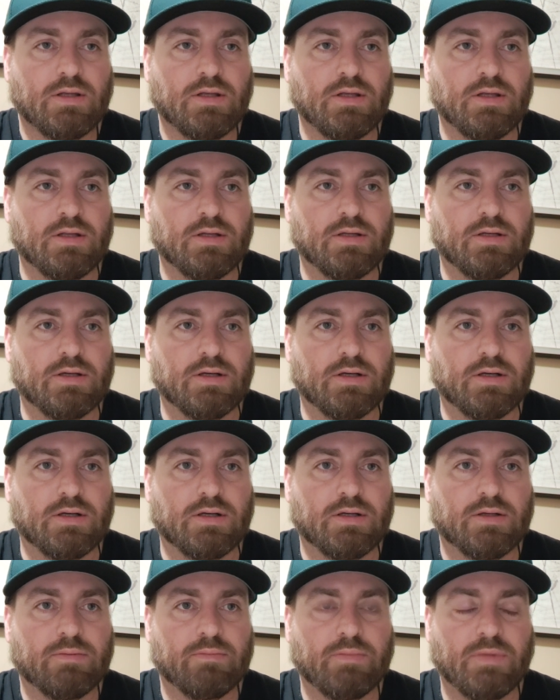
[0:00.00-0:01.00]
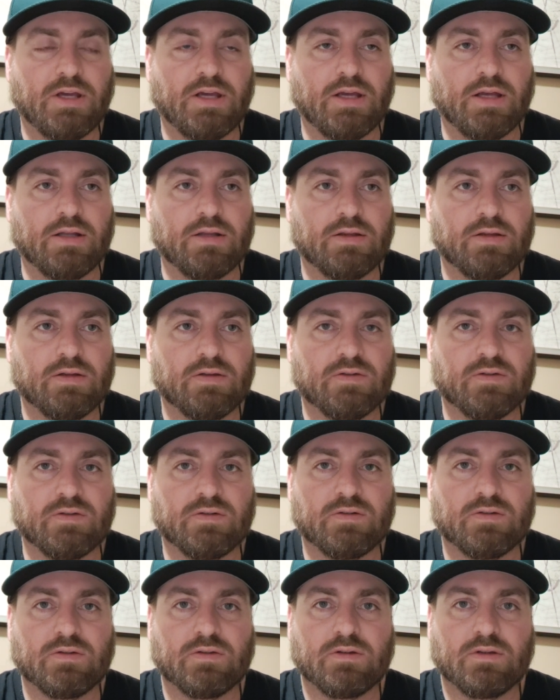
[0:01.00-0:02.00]
And uh, man, this
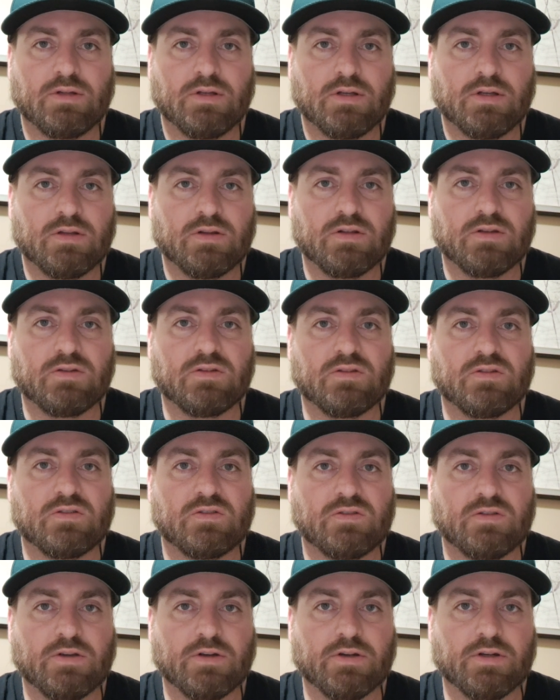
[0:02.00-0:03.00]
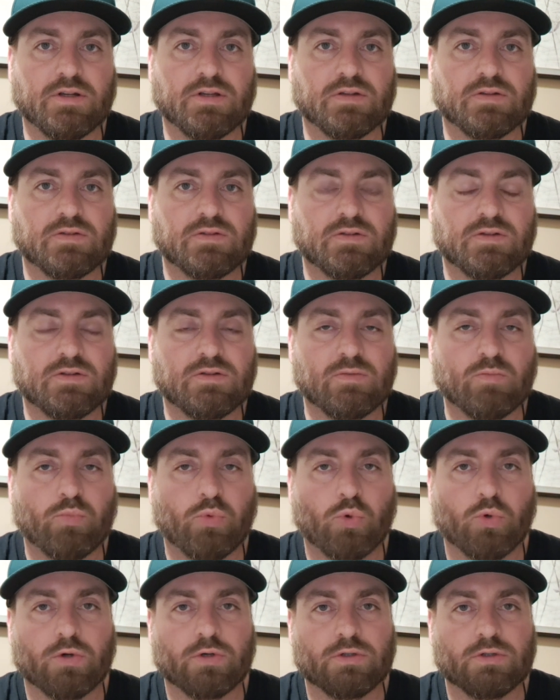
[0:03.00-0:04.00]
is this is serious. It's
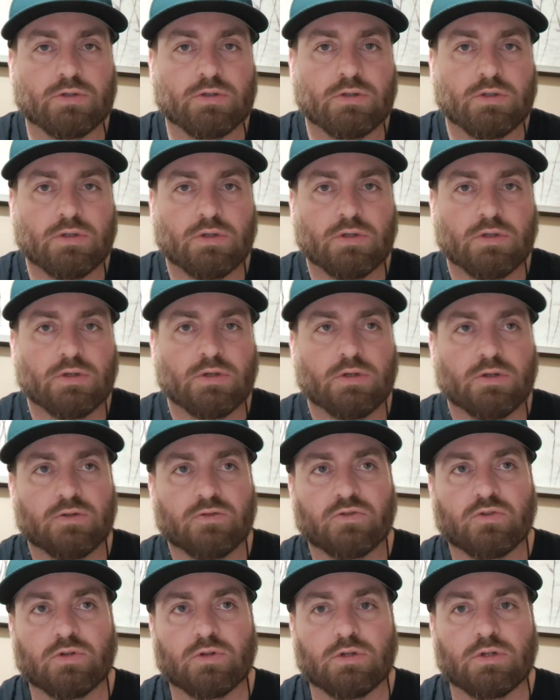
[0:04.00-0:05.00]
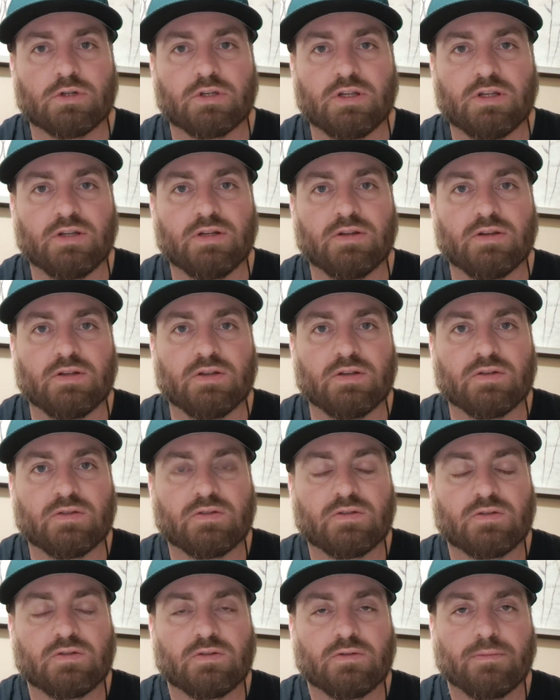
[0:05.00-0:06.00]
important to look into
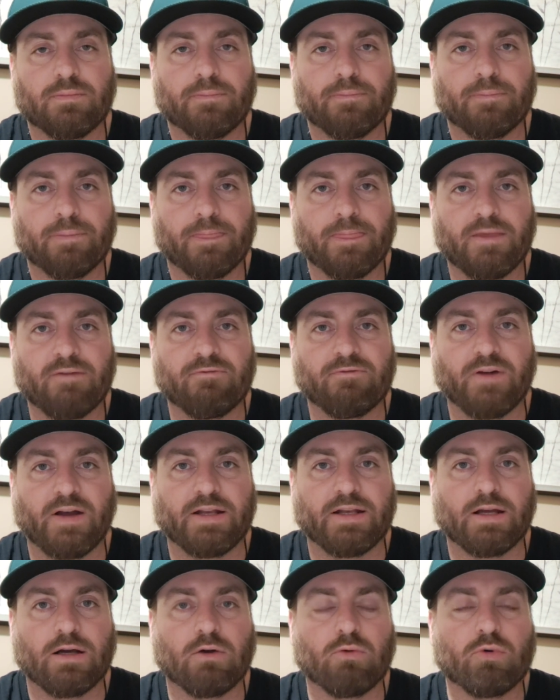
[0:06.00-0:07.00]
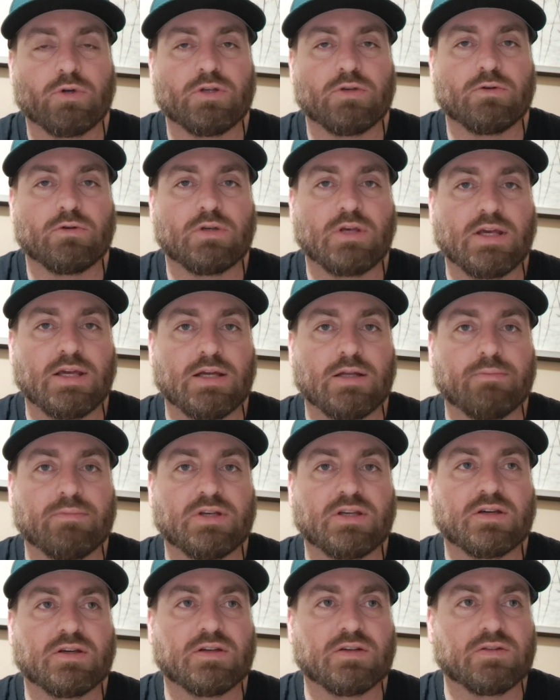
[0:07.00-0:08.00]
this and find out what you can
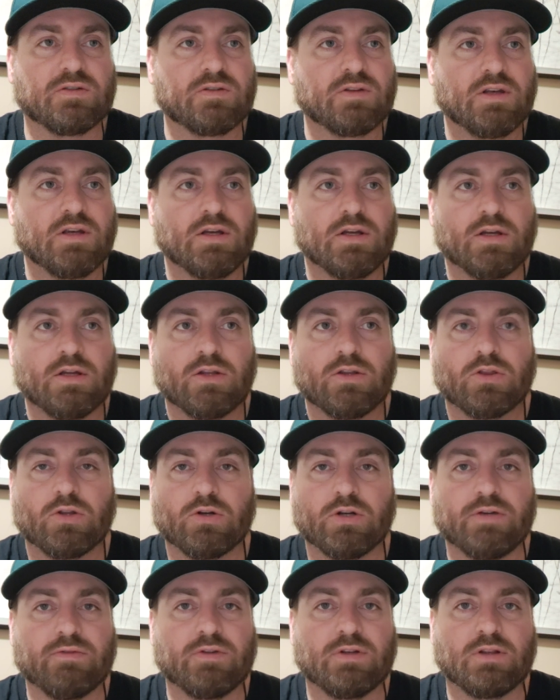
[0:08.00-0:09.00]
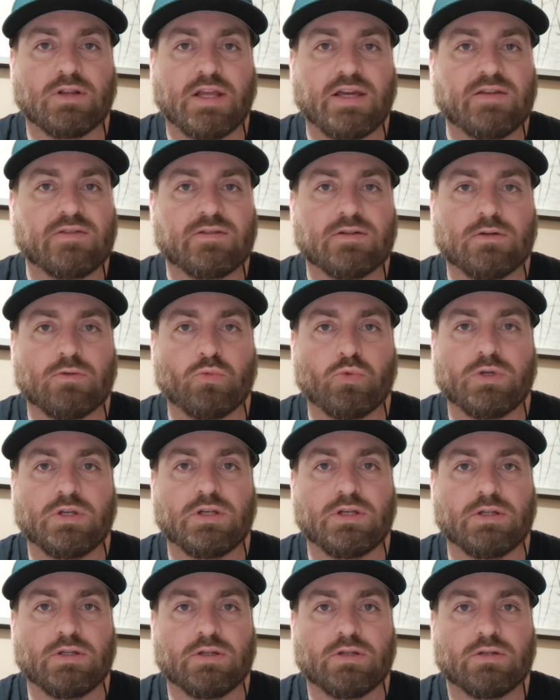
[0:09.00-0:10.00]
because they're even lacing
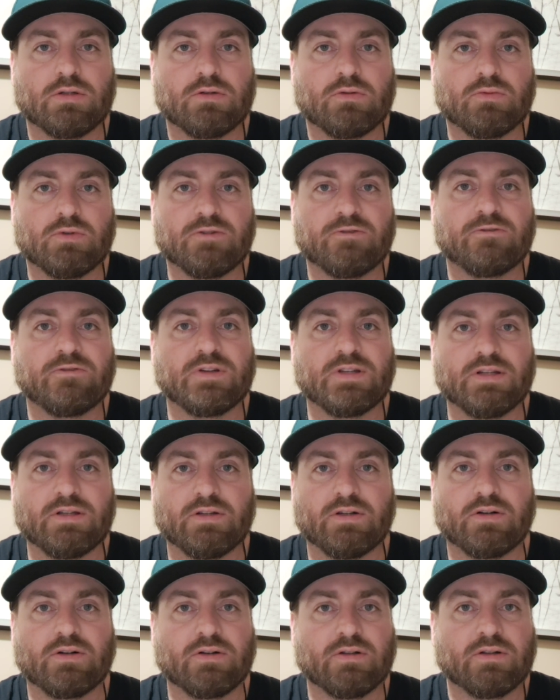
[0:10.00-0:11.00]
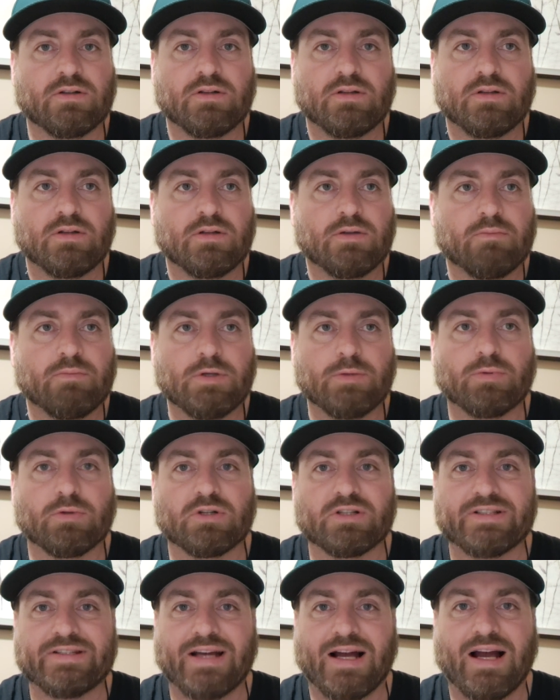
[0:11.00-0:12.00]
weed with fentanyl. People
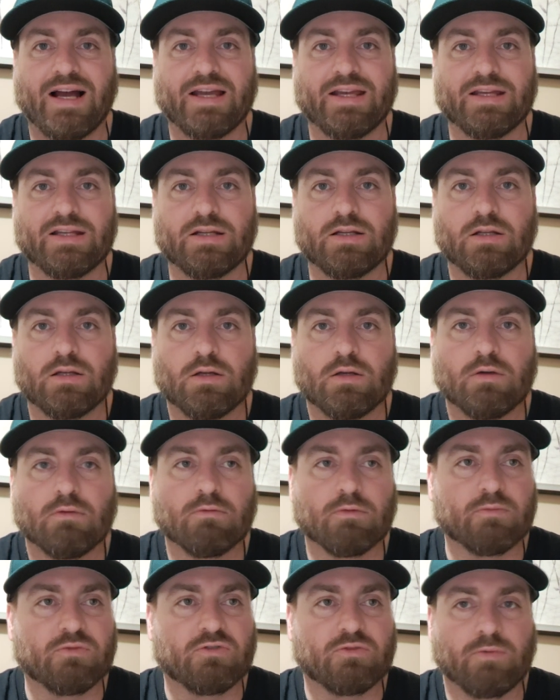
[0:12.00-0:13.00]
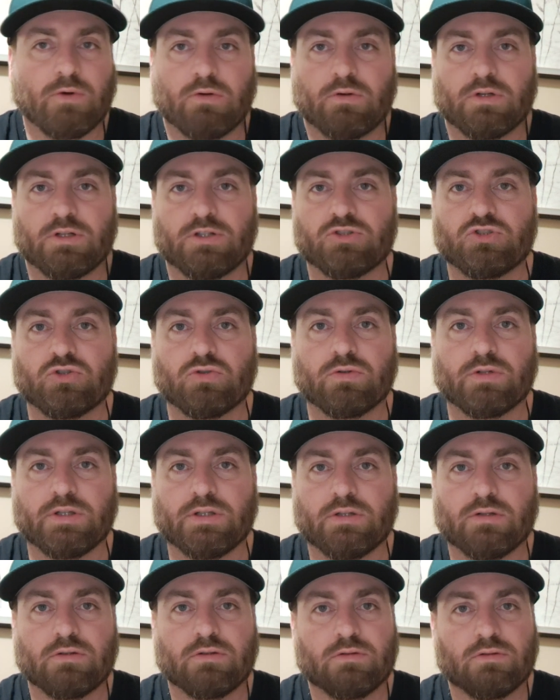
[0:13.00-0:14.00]
are dying from smoking a
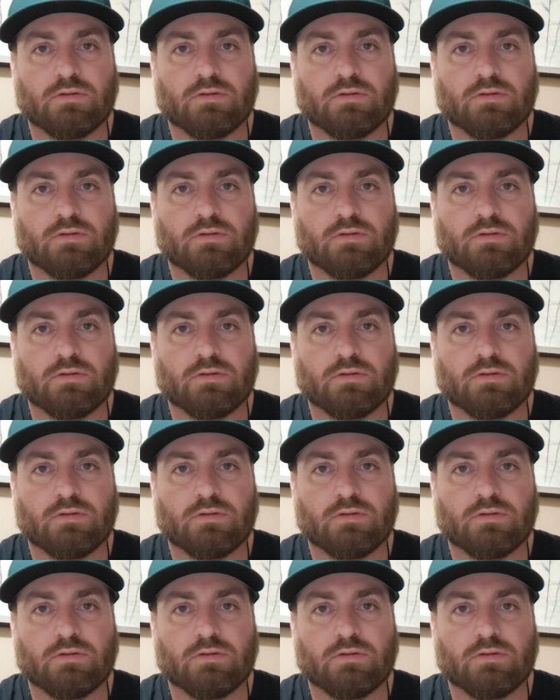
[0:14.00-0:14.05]
joint.